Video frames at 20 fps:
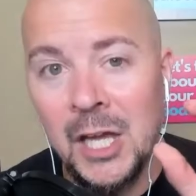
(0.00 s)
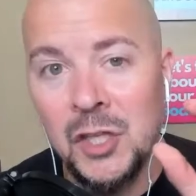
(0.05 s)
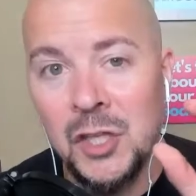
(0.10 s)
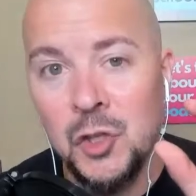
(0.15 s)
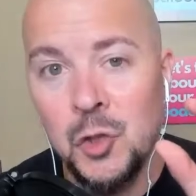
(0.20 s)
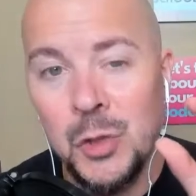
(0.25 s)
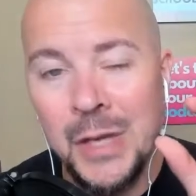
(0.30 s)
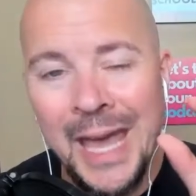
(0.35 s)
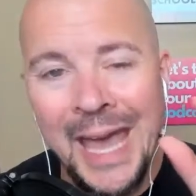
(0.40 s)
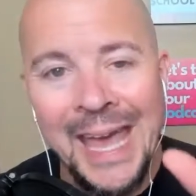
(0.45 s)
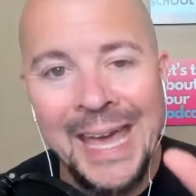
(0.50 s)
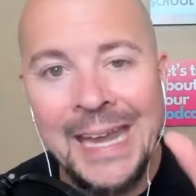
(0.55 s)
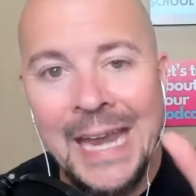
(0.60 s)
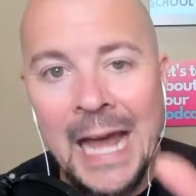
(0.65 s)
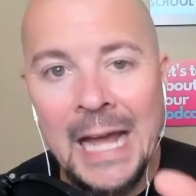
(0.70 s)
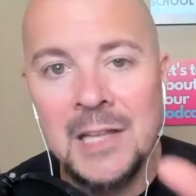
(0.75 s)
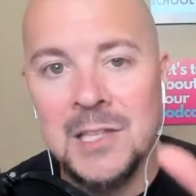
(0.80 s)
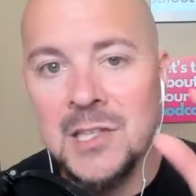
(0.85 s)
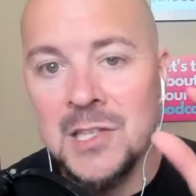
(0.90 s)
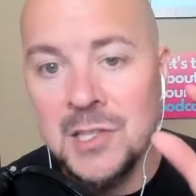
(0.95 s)
you
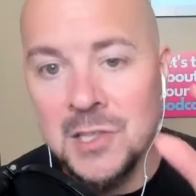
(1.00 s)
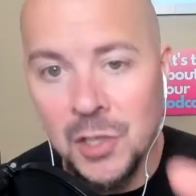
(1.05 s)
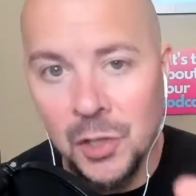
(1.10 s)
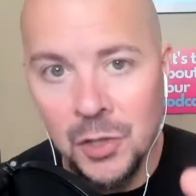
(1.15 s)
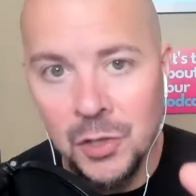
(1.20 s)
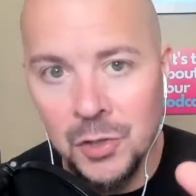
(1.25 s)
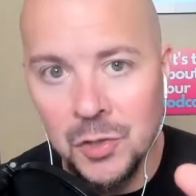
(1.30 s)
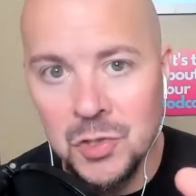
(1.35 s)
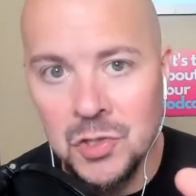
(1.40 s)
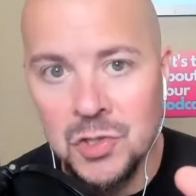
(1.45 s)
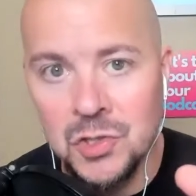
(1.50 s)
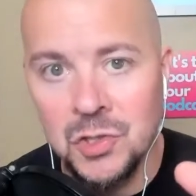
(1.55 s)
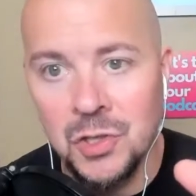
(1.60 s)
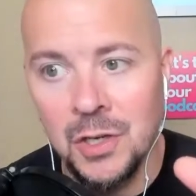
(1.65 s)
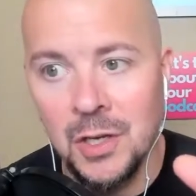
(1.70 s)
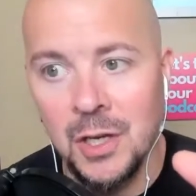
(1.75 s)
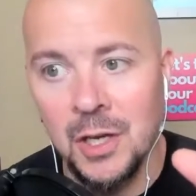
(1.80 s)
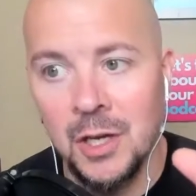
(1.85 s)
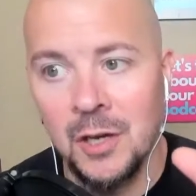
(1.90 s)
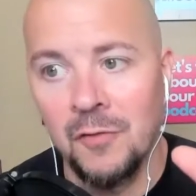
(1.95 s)
cannot search
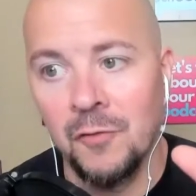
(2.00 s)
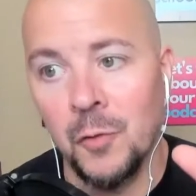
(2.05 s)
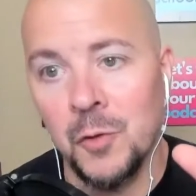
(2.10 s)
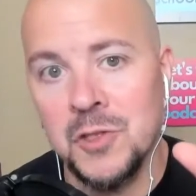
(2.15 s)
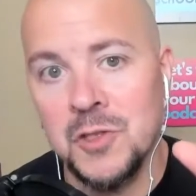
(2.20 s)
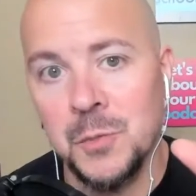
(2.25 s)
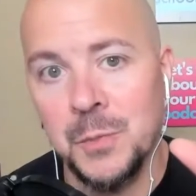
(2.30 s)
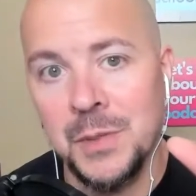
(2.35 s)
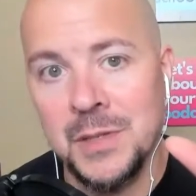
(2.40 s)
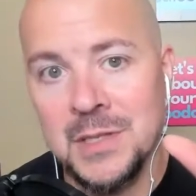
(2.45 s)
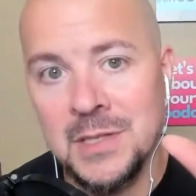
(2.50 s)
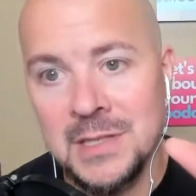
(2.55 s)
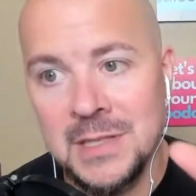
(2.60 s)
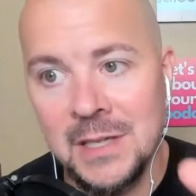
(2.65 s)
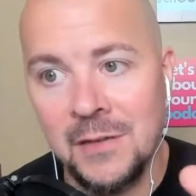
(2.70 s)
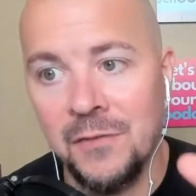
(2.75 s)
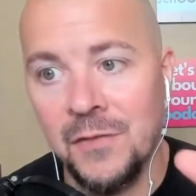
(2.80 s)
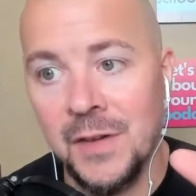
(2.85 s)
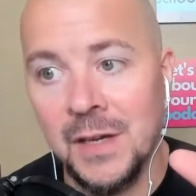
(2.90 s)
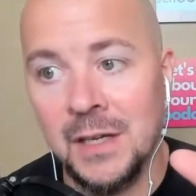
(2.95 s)
for
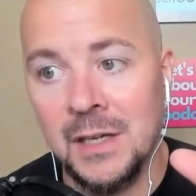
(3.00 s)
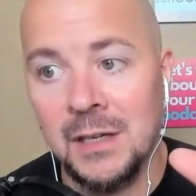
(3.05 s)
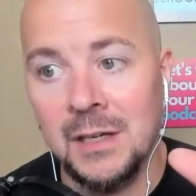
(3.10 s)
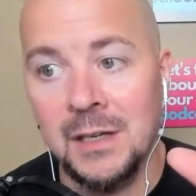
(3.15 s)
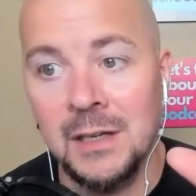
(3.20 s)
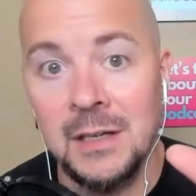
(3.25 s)
specific